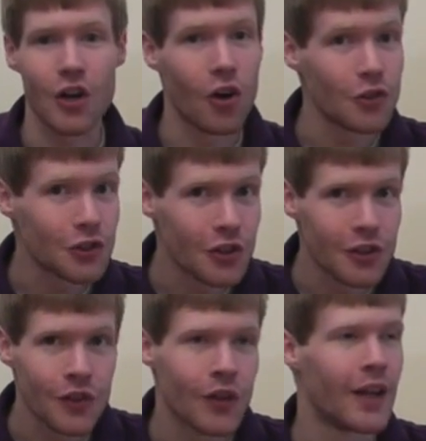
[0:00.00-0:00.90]

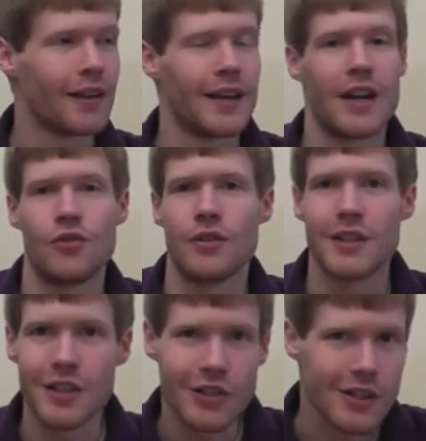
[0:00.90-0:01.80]
cultures, they had
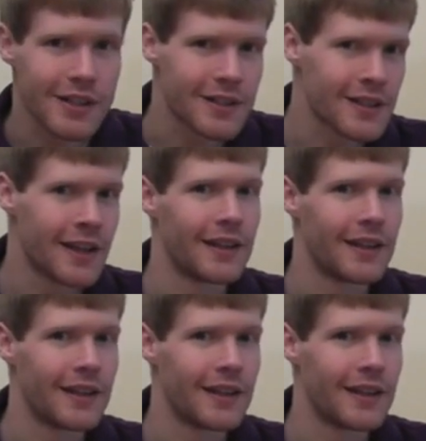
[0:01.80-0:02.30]
traditions,